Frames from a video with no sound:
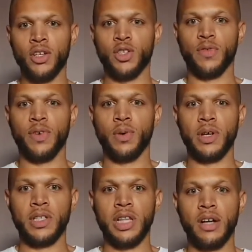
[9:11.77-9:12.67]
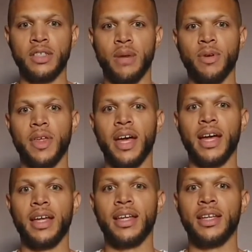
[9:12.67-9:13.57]
you to fill those lungs up with
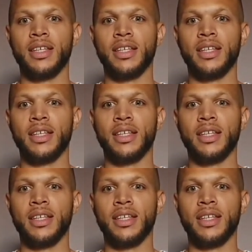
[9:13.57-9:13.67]
air.